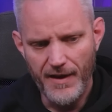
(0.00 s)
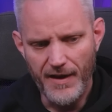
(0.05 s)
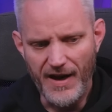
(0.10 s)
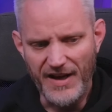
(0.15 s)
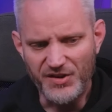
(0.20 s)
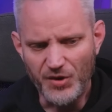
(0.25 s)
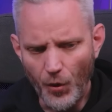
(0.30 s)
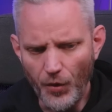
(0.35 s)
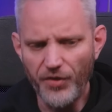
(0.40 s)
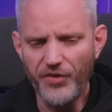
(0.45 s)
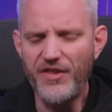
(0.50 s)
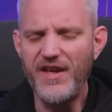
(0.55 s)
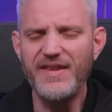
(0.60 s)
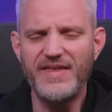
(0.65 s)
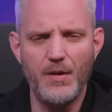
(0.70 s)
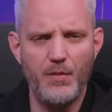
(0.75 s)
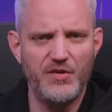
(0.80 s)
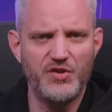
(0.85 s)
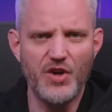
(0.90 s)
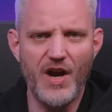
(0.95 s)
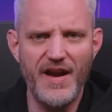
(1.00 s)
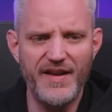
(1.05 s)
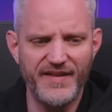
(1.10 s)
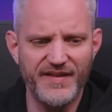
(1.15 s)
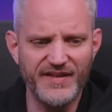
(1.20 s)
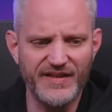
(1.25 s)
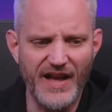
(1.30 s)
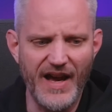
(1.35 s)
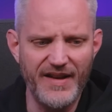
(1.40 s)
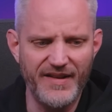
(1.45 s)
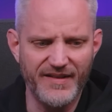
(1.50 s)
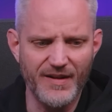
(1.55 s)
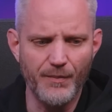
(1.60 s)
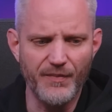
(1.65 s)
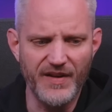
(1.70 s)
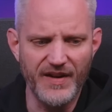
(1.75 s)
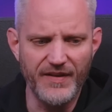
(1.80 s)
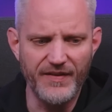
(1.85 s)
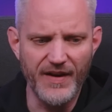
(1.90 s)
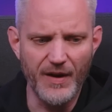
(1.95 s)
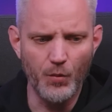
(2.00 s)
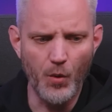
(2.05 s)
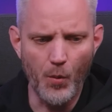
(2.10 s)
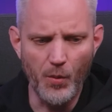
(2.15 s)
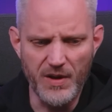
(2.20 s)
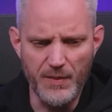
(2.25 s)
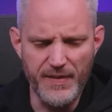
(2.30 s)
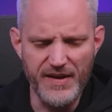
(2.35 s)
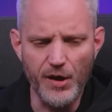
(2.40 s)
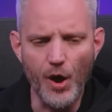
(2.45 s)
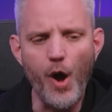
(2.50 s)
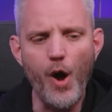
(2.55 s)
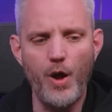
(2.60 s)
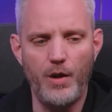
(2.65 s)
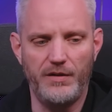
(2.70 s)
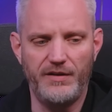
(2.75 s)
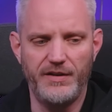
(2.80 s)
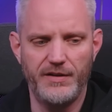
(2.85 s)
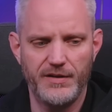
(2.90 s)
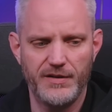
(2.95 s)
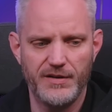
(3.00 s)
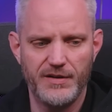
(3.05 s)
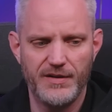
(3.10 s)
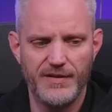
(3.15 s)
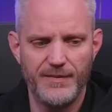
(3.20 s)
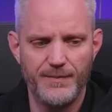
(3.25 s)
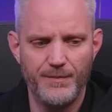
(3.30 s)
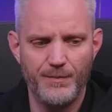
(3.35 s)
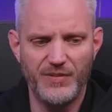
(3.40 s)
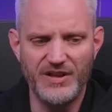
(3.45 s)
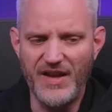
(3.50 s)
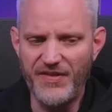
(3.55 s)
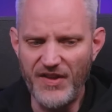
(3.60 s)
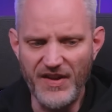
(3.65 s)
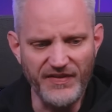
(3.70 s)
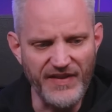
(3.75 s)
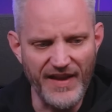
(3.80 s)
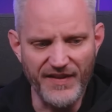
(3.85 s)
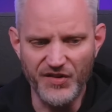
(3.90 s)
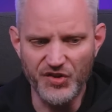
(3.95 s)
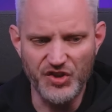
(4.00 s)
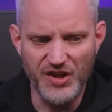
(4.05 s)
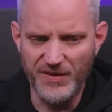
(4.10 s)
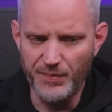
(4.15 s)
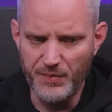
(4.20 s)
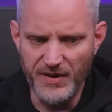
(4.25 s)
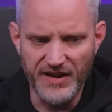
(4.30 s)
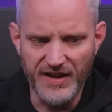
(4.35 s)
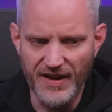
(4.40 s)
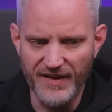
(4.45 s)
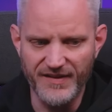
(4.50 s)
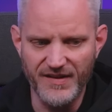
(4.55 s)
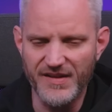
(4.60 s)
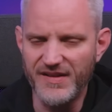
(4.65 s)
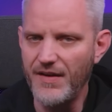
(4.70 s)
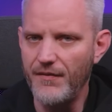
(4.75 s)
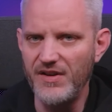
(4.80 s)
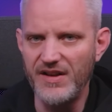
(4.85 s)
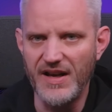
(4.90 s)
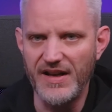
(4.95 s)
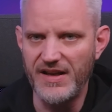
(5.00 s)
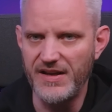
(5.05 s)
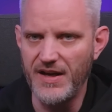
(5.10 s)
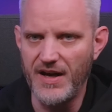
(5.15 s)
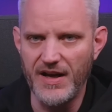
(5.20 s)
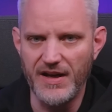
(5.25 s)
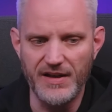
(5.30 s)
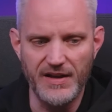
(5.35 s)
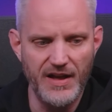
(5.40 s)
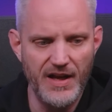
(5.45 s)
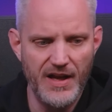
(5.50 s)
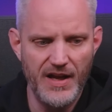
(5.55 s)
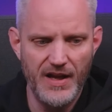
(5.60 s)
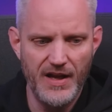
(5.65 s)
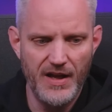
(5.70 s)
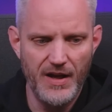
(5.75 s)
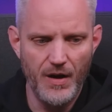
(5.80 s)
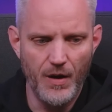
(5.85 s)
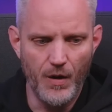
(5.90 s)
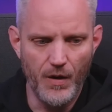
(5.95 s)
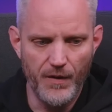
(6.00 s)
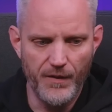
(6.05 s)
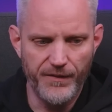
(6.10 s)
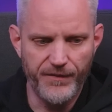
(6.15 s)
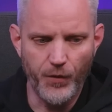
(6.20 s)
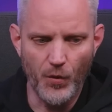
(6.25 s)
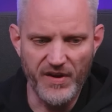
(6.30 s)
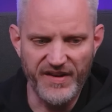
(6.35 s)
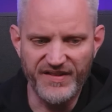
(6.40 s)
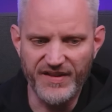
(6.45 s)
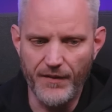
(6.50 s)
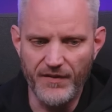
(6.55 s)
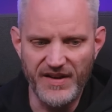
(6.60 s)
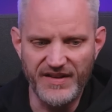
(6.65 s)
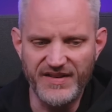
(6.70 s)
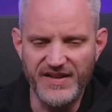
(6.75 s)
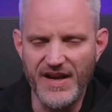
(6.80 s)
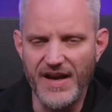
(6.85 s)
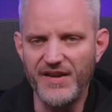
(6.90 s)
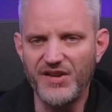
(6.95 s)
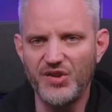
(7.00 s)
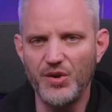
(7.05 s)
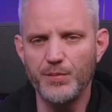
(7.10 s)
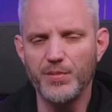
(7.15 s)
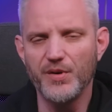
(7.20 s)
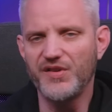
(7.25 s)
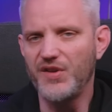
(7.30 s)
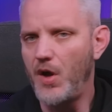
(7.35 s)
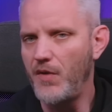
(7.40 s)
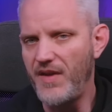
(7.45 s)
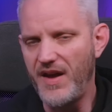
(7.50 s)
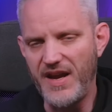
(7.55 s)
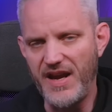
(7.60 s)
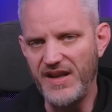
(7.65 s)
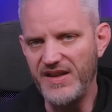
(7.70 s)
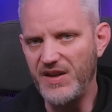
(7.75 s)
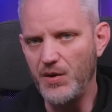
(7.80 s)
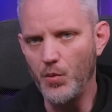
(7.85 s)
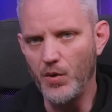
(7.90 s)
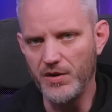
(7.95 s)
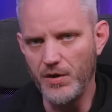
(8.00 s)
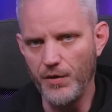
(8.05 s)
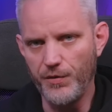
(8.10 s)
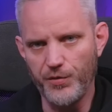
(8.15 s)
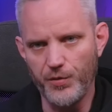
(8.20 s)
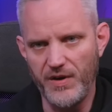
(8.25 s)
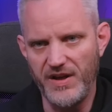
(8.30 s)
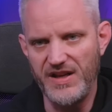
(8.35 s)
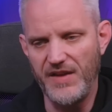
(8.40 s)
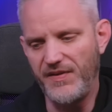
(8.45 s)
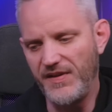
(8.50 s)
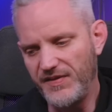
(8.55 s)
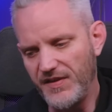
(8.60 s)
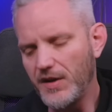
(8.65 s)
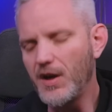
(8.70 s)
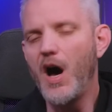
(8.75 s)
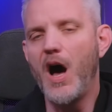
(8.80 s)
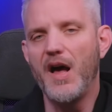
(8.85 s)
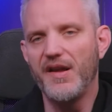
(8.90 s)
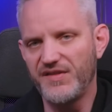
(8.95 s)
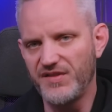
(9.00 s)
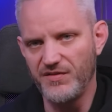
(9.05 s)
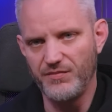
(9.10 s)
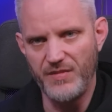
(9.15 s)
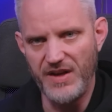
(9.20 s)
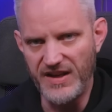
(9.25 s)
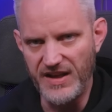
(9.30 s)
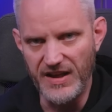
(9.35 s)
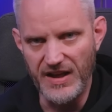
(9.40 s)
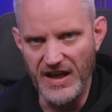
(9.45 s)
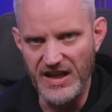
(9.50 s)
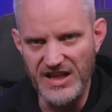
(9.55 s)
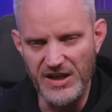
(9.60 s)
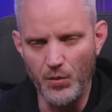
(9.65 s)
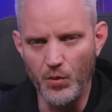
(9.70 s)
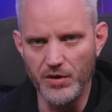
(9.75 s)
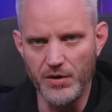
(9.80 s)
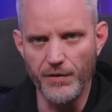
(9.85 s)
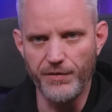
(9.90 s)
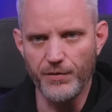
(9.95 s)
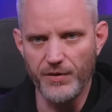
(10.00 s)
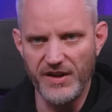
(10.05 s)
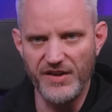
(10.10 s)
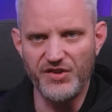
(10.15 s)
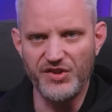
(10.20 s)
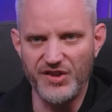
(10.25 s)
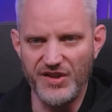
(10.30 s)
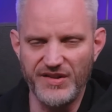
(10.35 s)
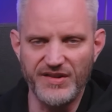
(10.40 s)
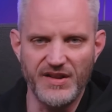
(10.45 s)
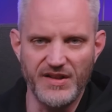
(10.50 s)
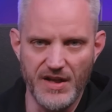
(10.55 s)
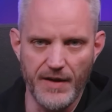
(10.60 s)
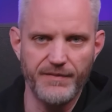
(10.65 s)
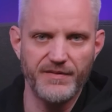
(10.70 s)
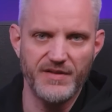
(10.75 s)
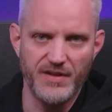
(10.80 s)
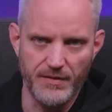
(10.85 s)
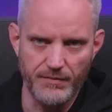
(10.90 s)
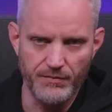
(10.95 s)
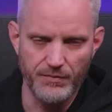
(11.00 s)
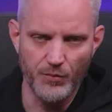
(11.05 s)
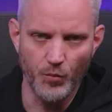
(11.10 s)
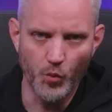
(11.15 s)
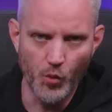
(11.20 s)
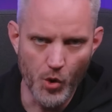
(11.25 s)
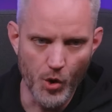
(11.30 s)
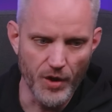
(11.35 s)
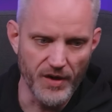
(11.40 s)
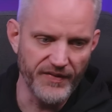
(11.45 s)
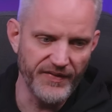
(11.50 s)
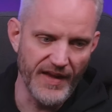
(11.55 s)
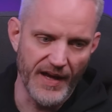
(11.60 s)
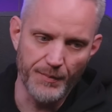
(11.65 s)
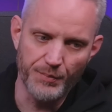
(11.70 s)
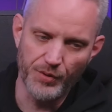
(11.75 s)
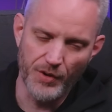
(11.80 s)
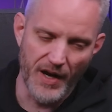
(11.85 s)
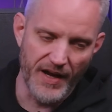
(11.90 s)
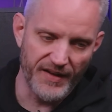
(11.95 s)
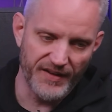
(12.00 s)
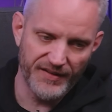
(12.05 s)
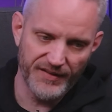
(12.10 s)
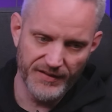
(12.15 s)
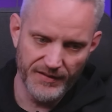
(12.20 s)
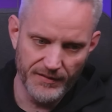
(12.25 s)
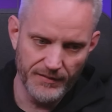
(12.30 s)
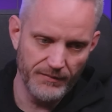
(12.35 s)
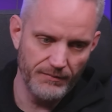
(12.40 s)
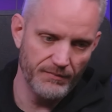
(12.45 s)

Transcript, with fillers: I don't think they would try and slide something in there. What would it be called? But I think that's just because the $799 4070 Ti Super is on that AD103, and I think the cost of making AD103 is just enough to warrant that price.